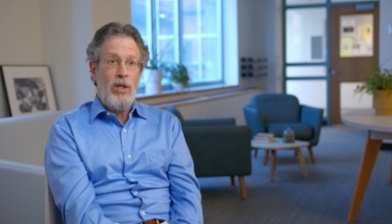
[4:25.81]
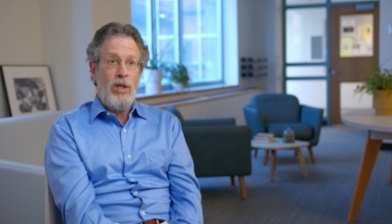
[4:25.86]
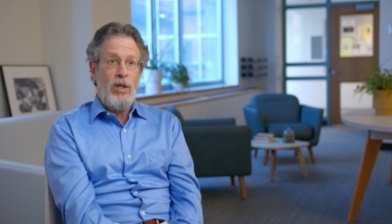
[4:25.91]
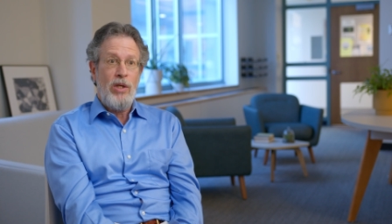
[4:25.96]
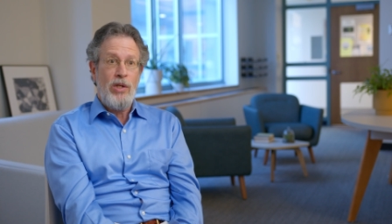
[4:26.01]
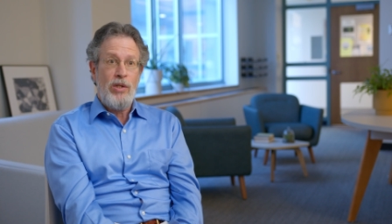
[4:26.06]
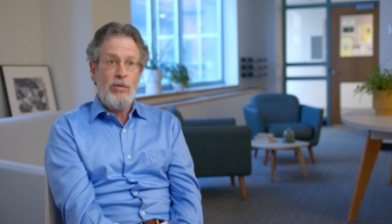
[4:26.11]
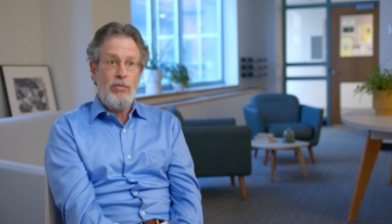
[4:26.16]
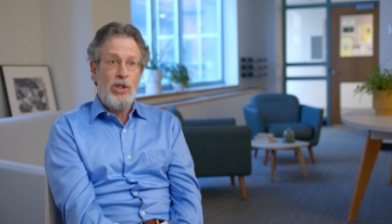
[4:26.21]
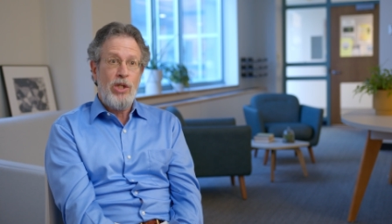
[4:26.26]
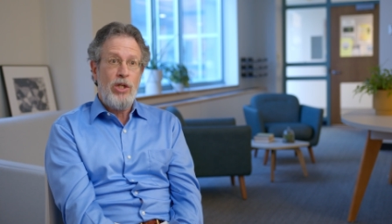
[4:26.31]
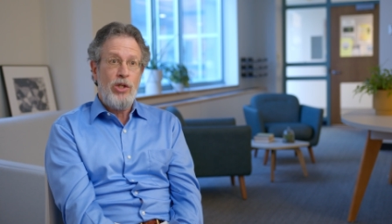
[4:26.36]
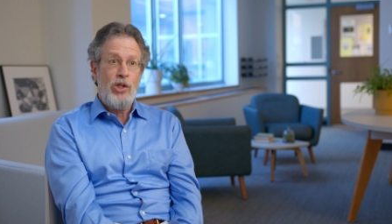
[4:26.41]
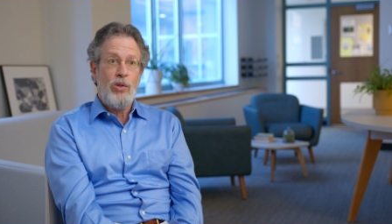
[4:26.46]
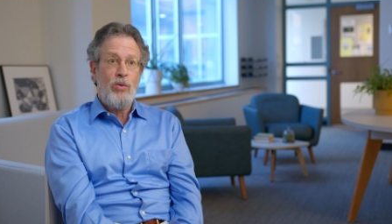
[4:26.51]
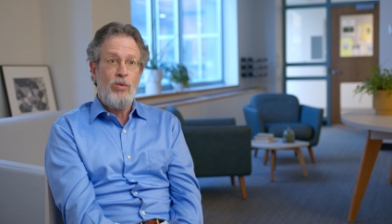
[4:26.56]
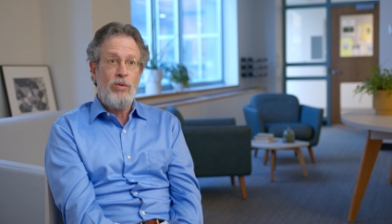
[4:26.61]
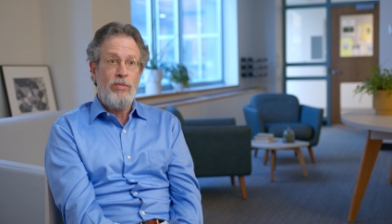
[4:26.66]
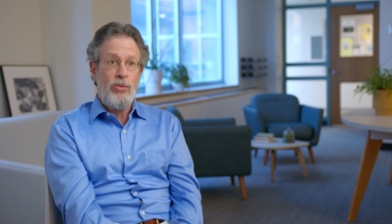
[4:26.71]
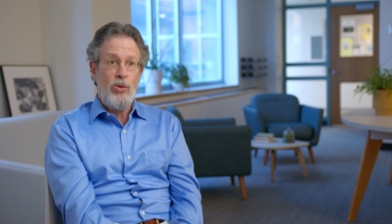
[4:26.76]
as a
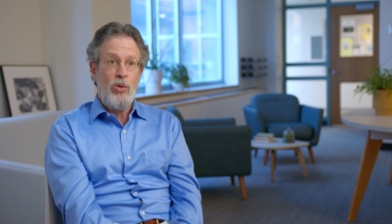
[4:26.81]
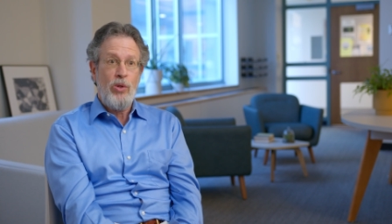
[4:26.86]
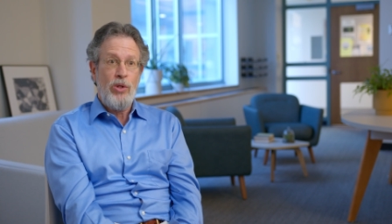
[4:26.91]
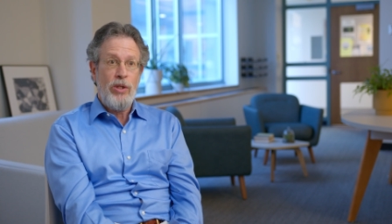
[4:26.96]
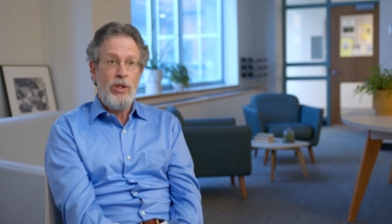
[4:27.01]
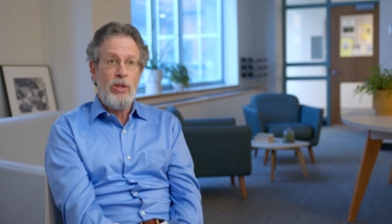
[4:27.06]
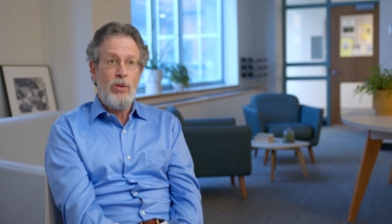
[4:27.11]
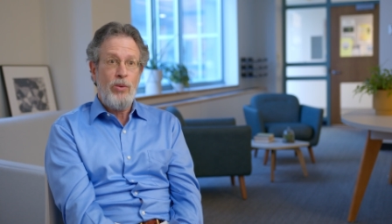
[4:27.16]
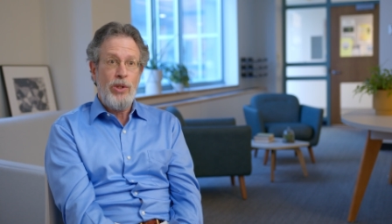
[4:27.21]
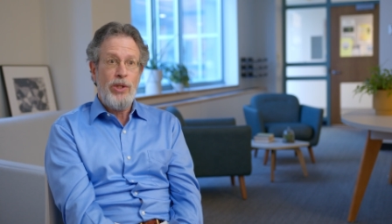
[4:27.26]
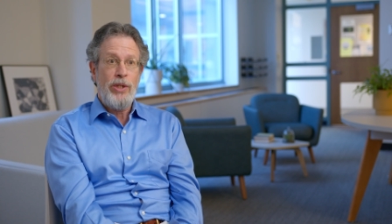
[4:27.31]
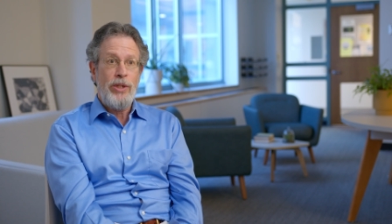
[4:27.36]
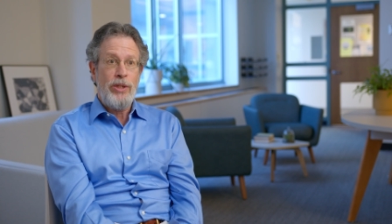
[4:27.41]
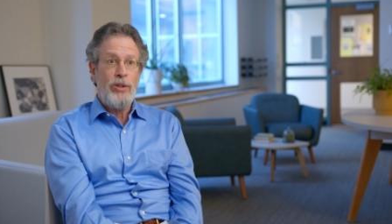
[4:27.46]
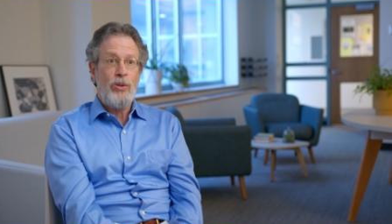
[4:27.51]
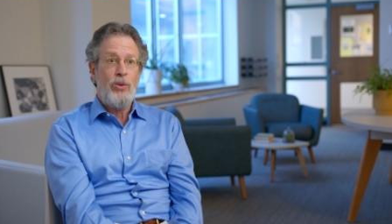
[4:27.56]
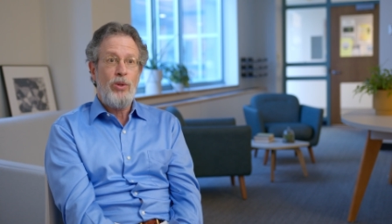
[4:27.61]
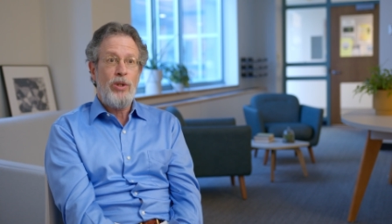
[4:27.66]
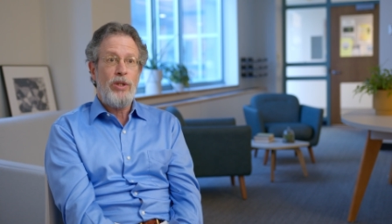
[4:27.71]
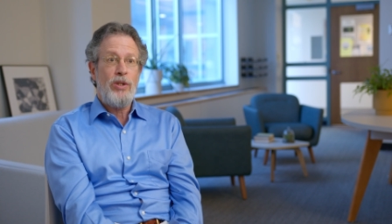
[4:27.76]
potential employee within
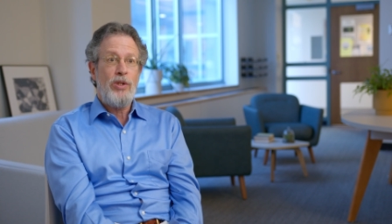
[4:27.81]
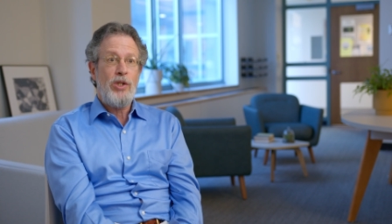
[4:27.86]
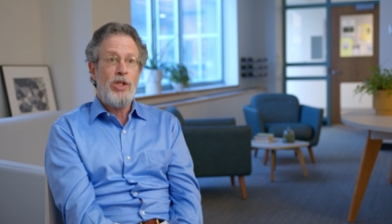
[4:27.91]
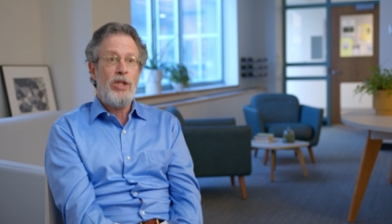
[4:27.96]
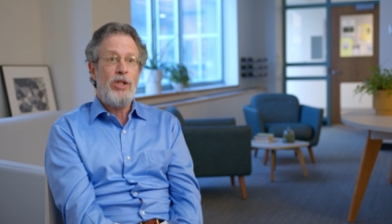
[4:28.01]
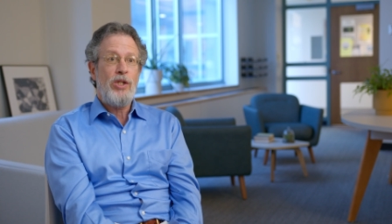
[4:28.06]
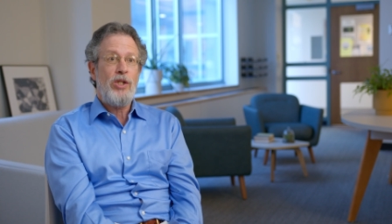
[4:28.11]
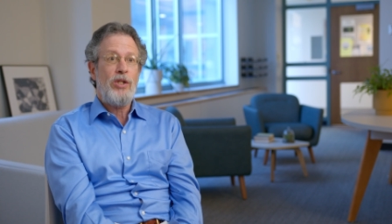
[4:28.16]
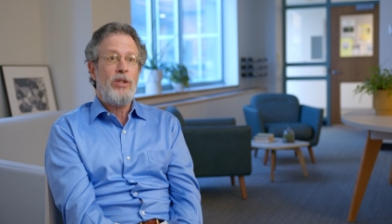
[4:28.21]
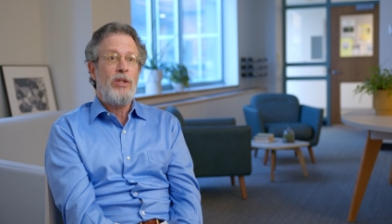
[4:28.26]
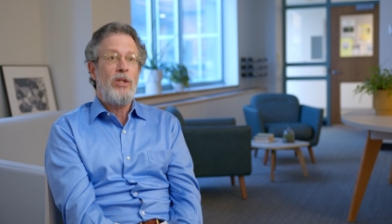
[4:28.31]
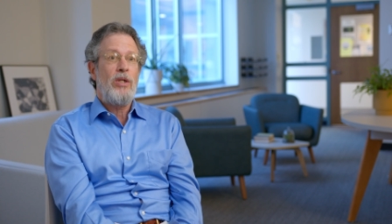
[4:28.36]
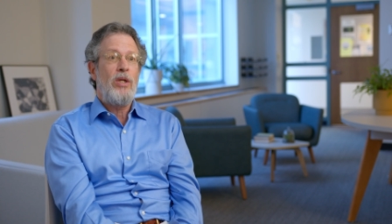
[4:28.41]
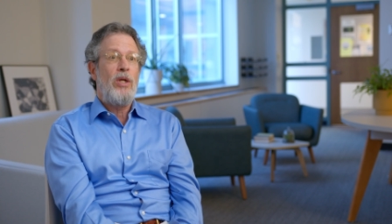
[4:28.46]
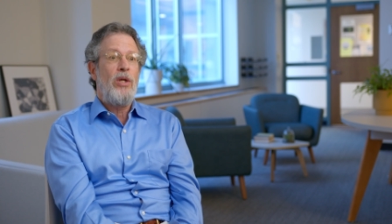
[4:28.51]
their organization.